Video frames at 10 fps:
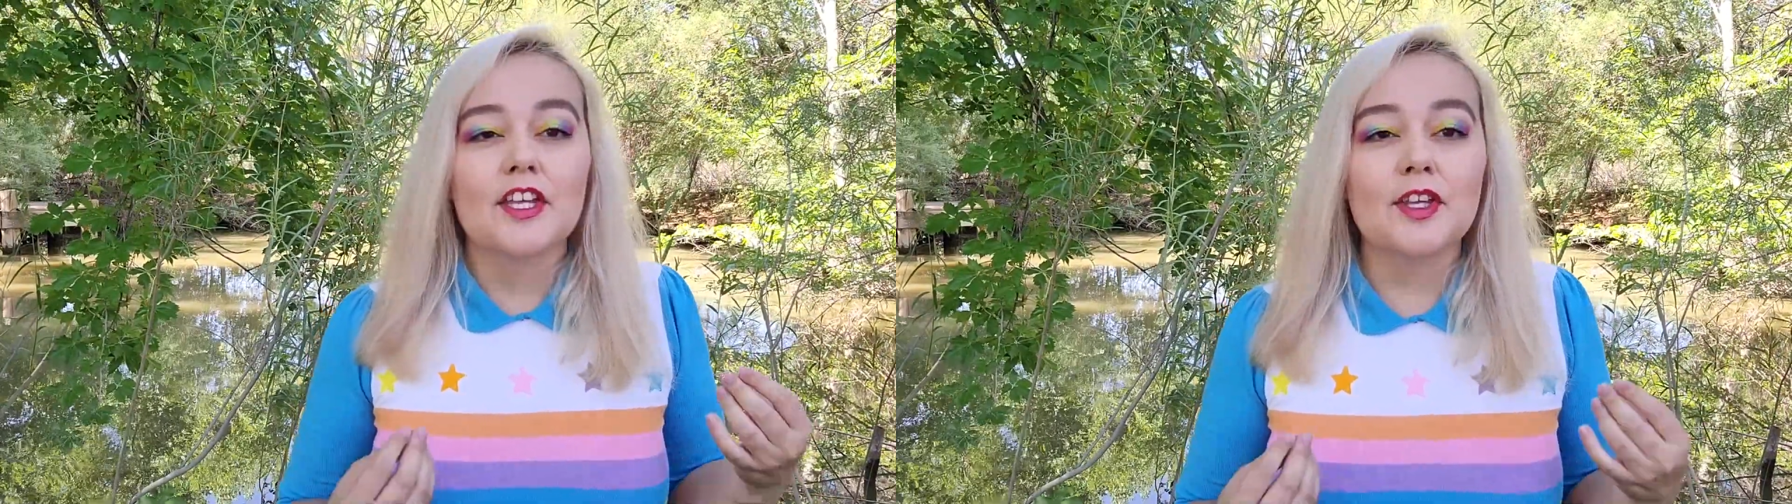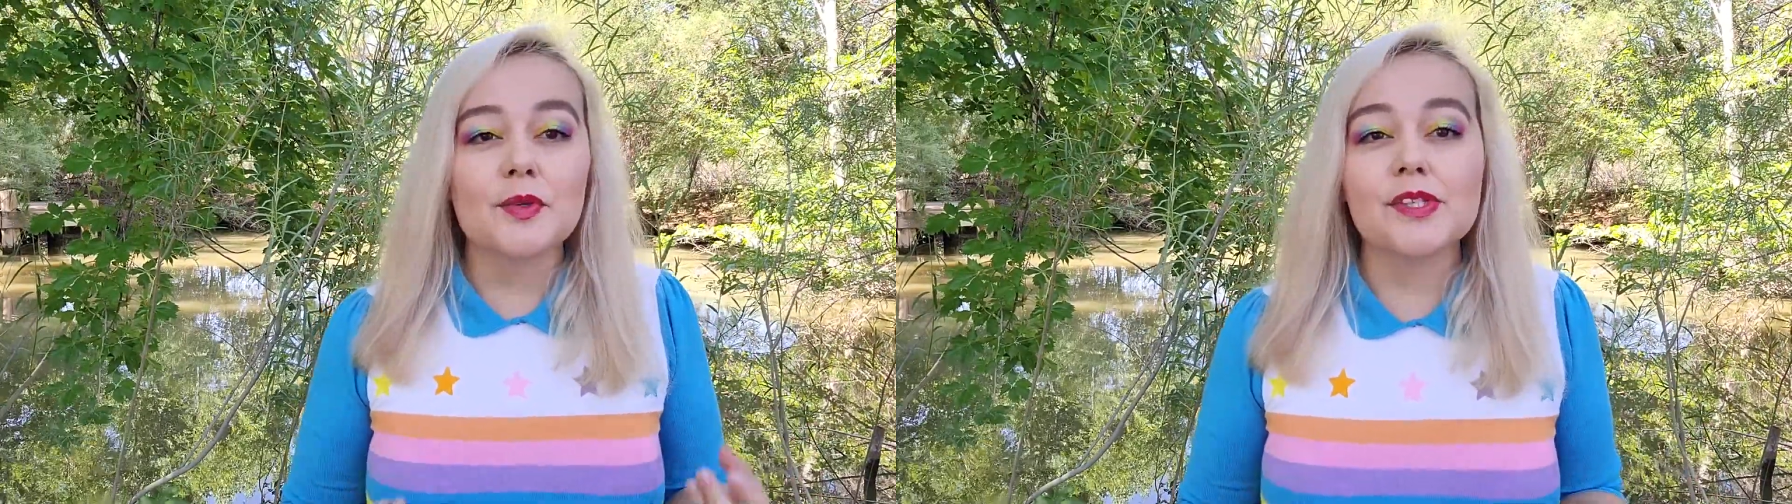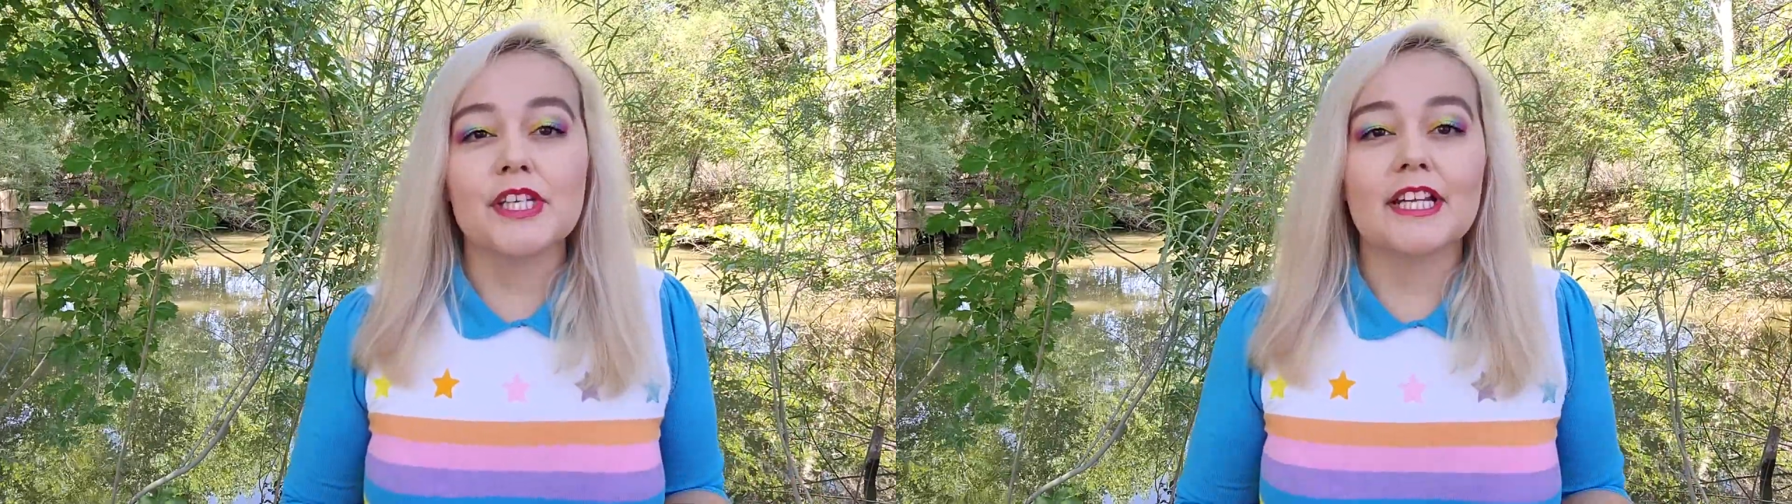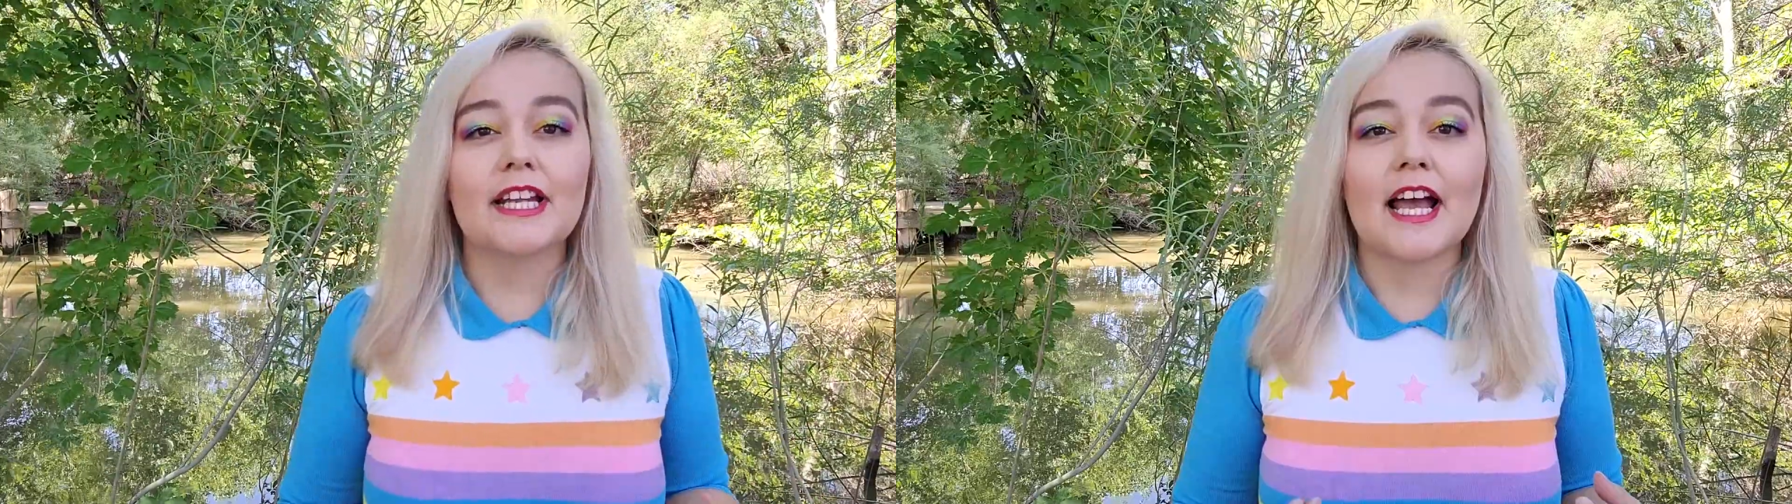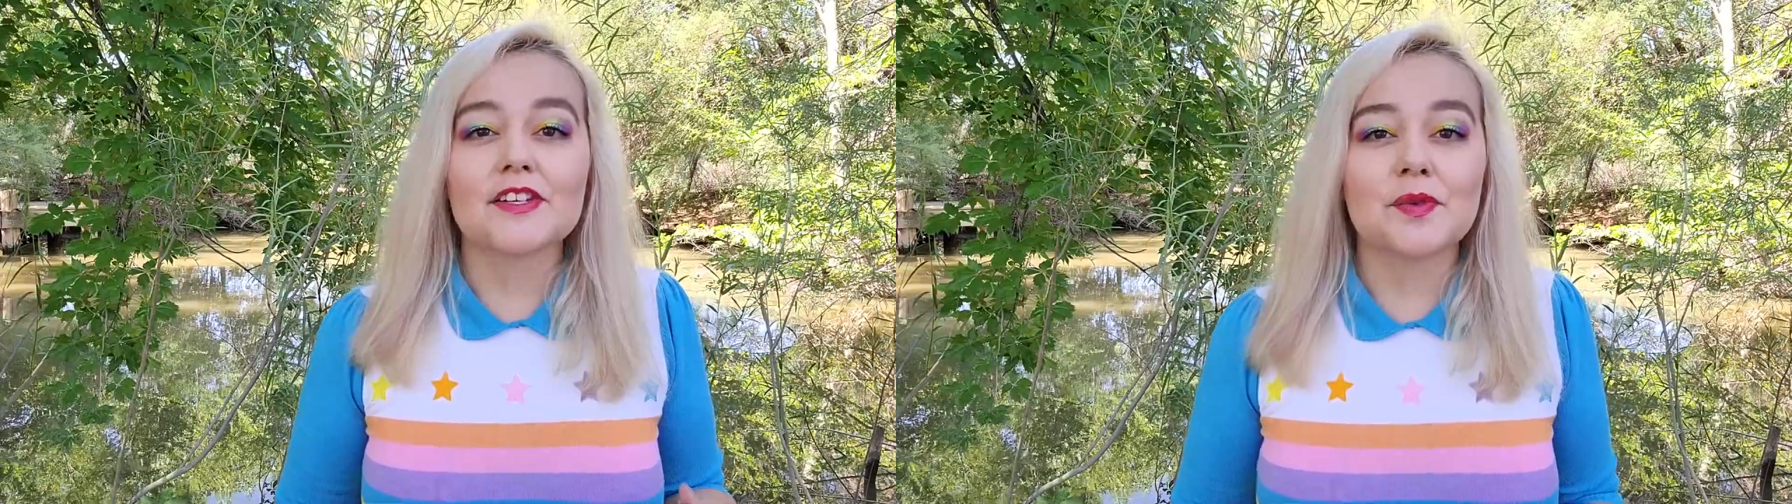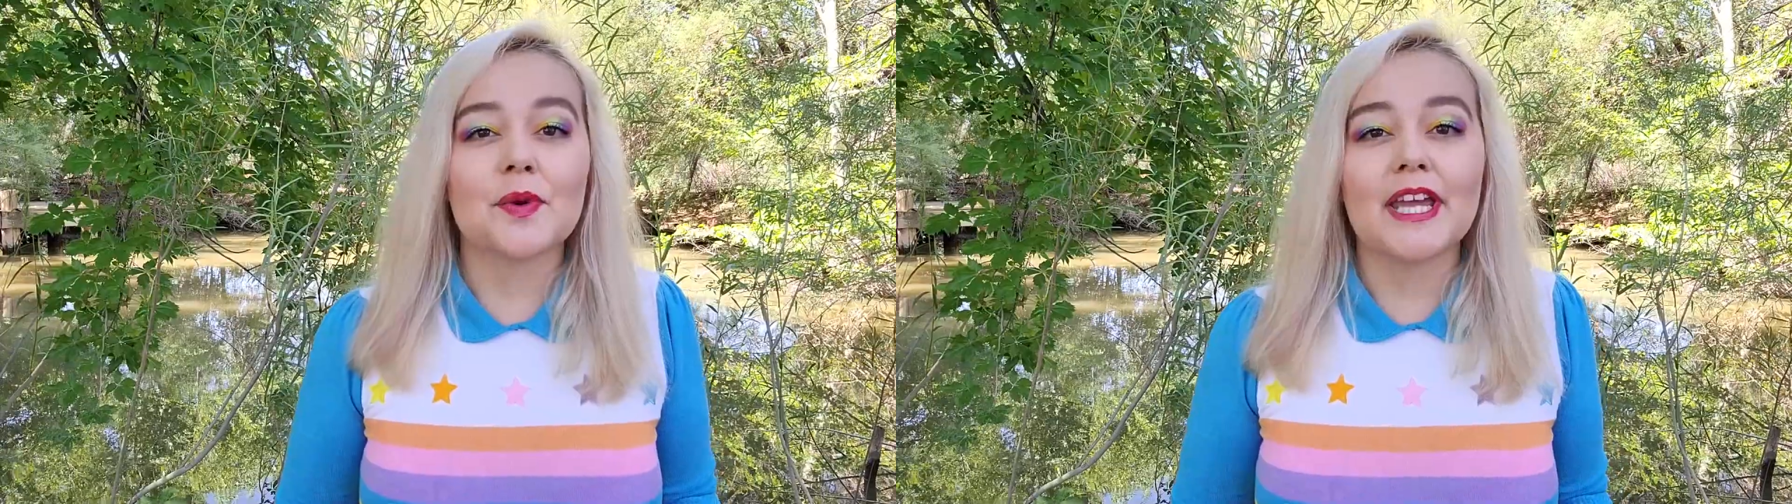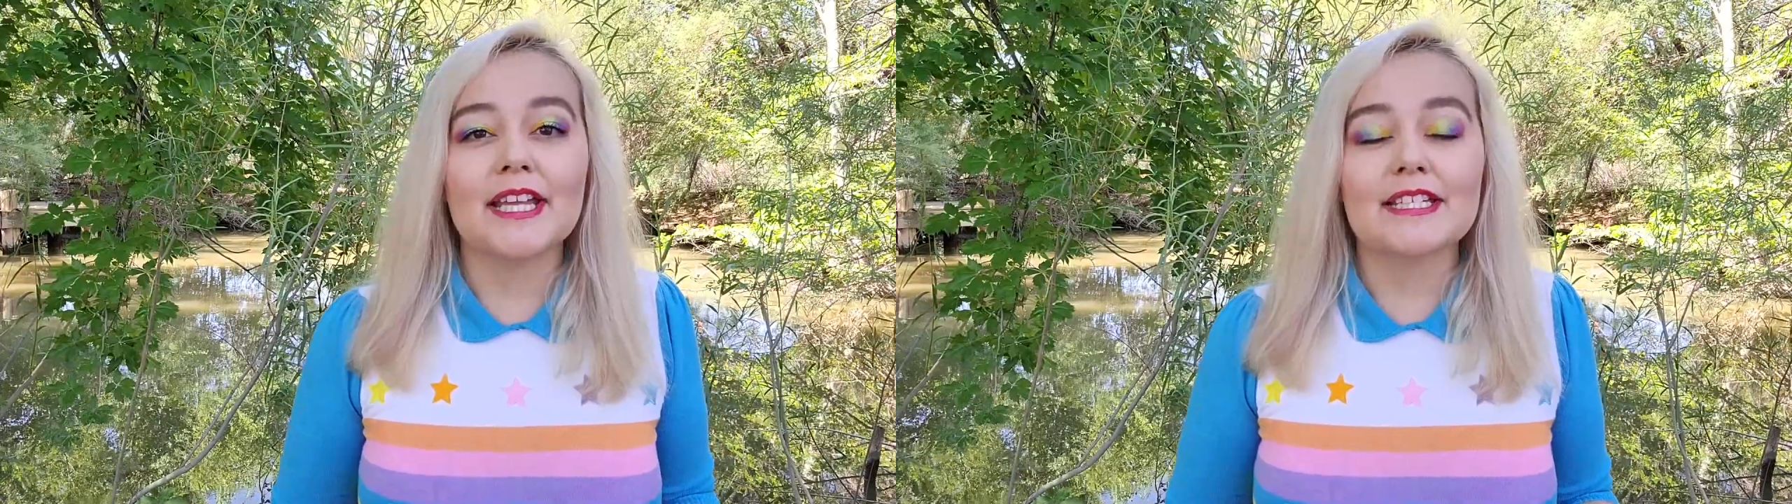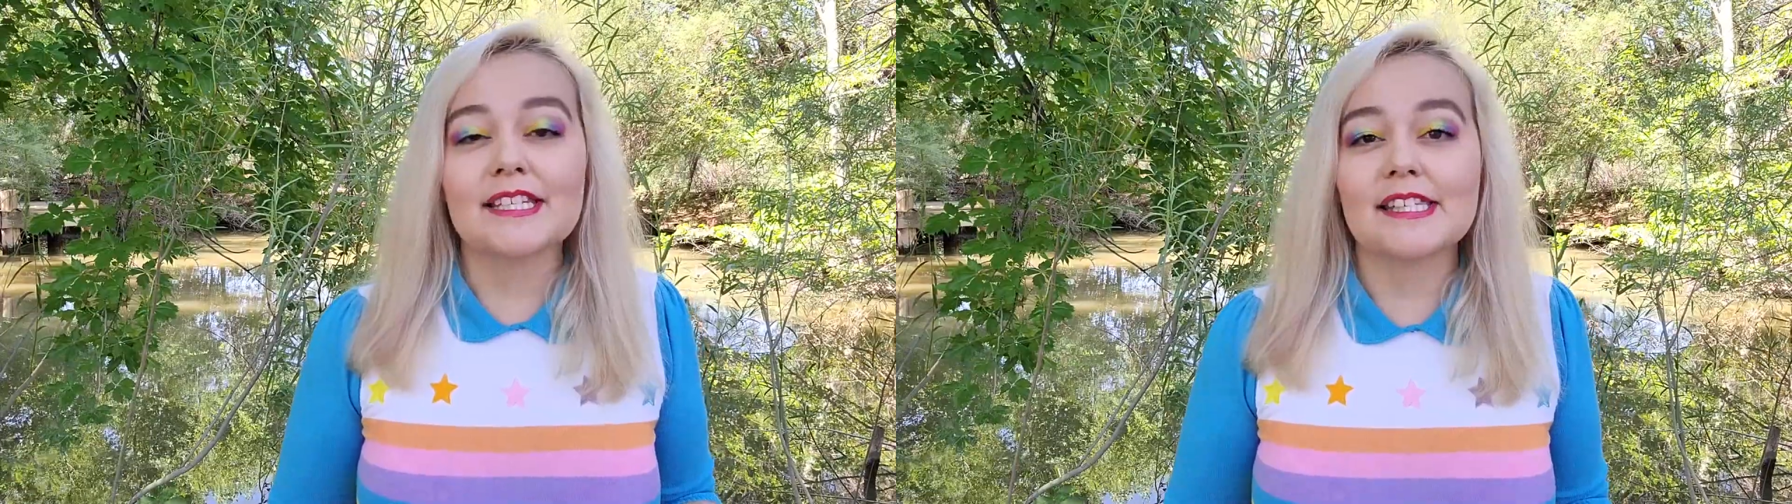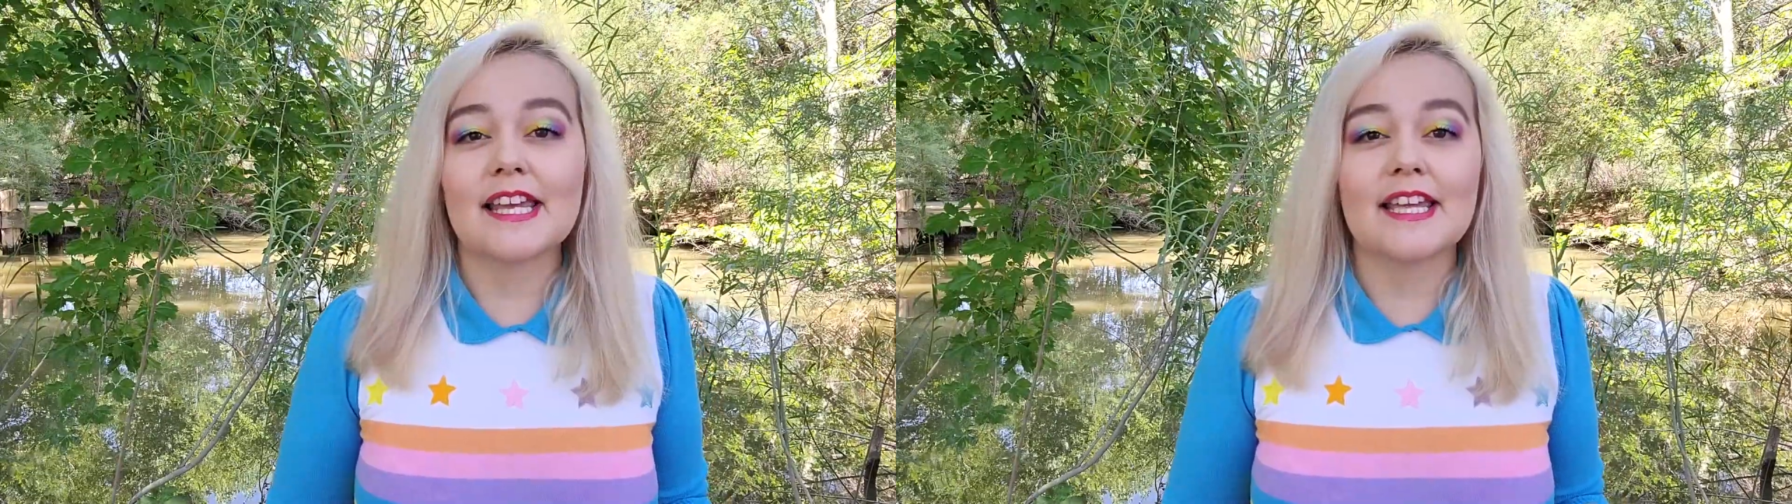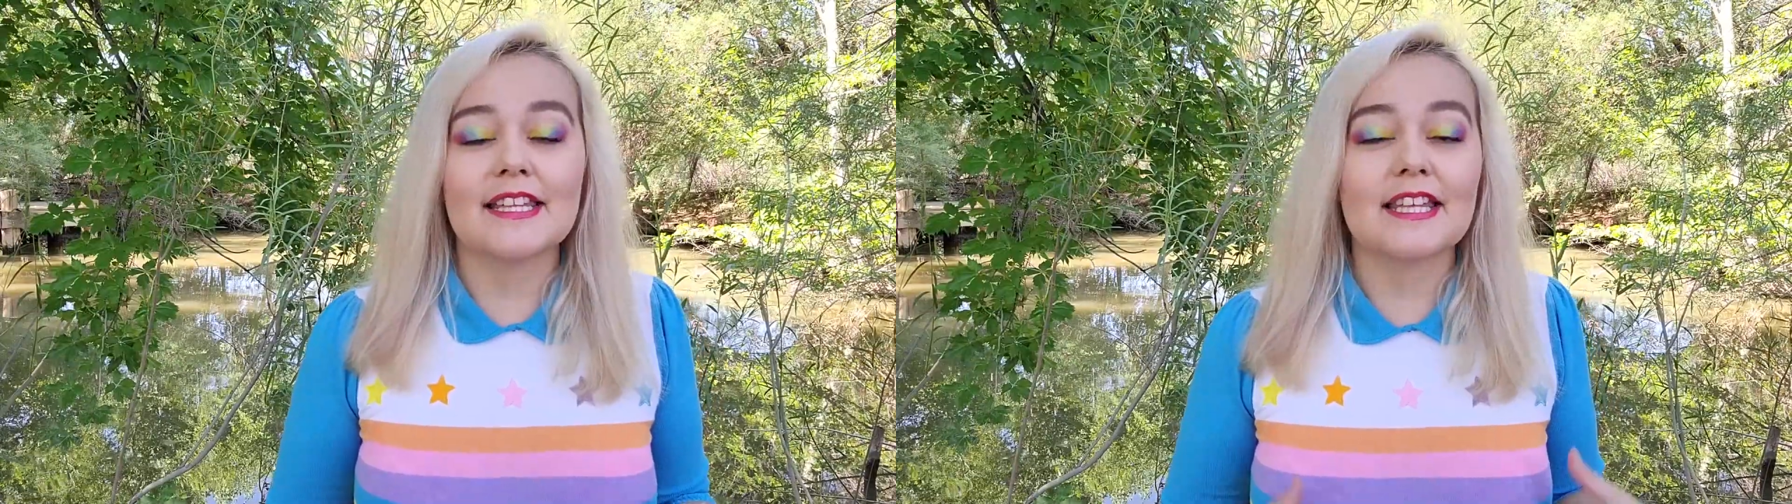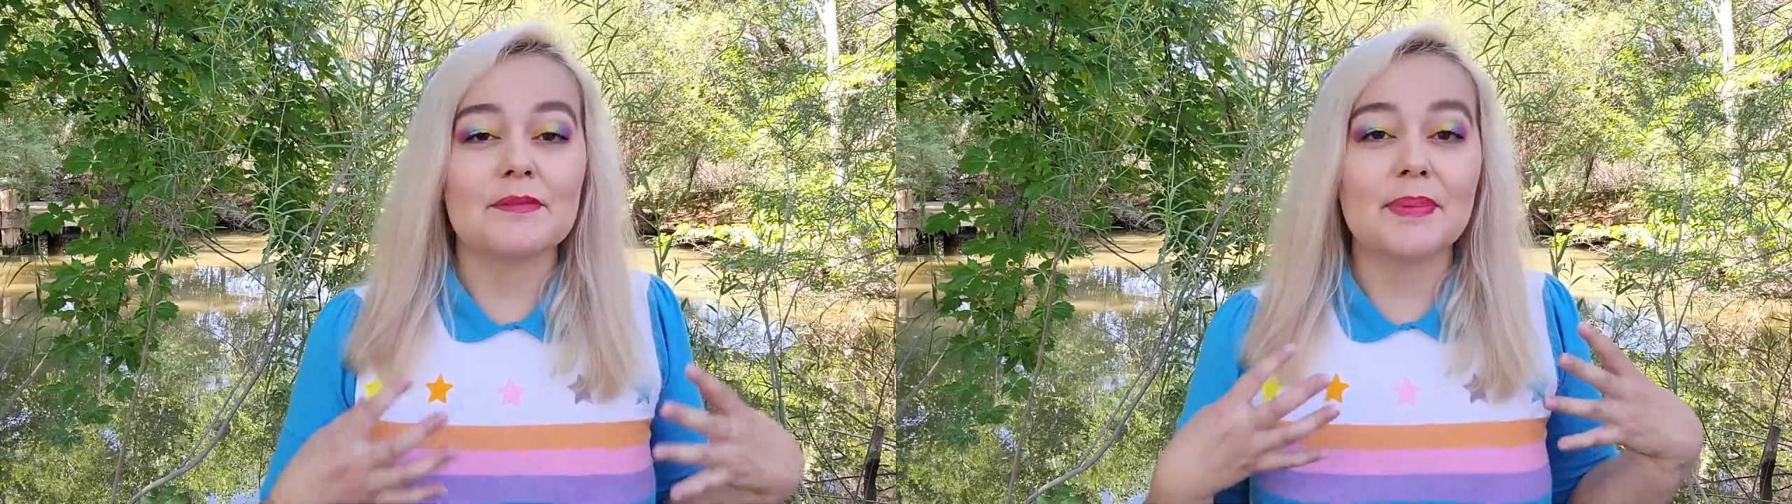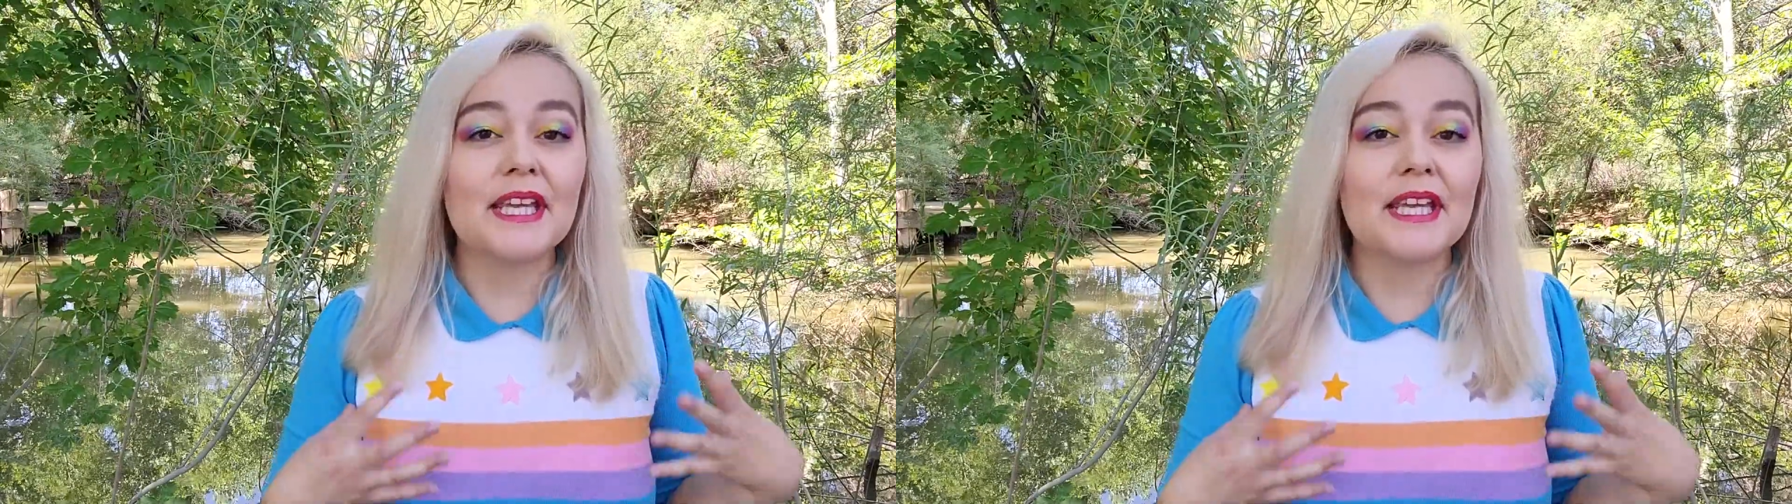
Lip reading: using it as a way to say that